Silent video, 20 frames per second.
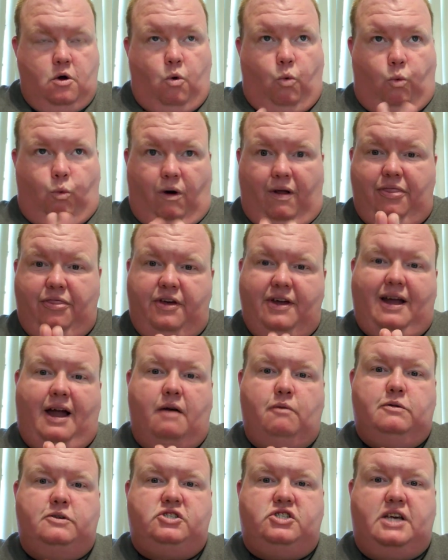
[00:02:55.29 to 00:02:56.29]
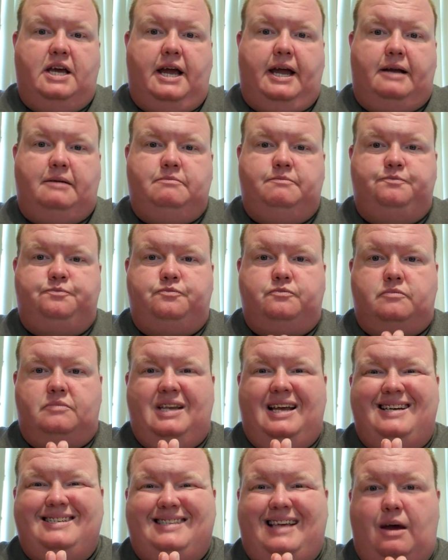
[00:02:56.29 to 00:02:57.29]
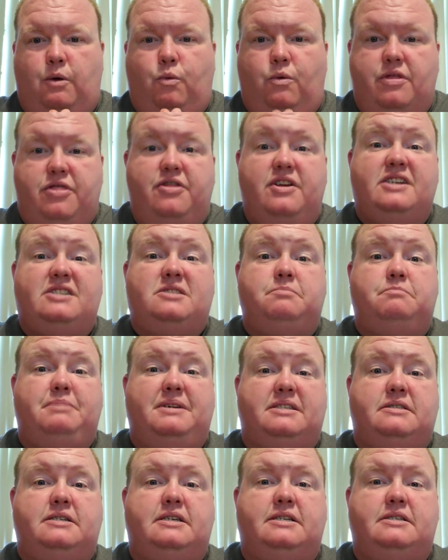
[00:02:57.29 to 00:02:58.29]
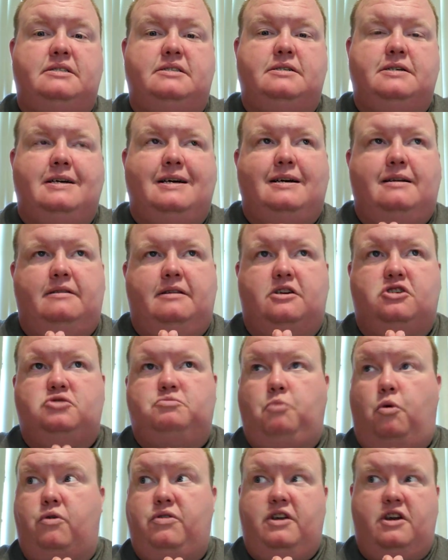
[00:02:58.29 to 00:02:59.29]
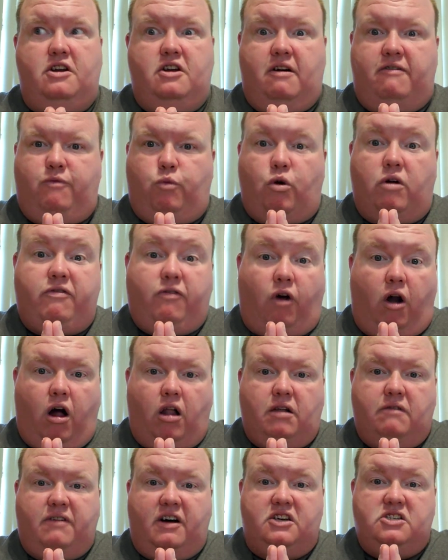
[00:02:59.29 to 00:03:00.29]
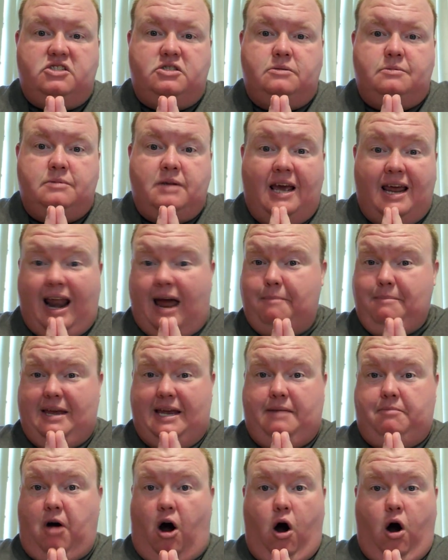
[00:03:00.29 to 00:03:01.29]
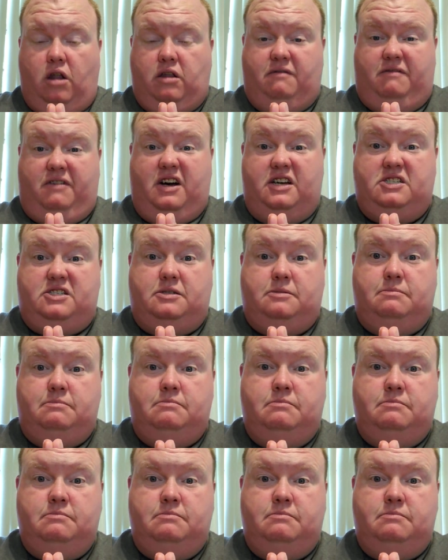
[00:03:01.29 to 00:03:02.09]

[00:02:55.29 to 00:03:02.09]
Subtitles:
One thing I will say is that with this business, there's more than enough work for all of us. And I mean all of us.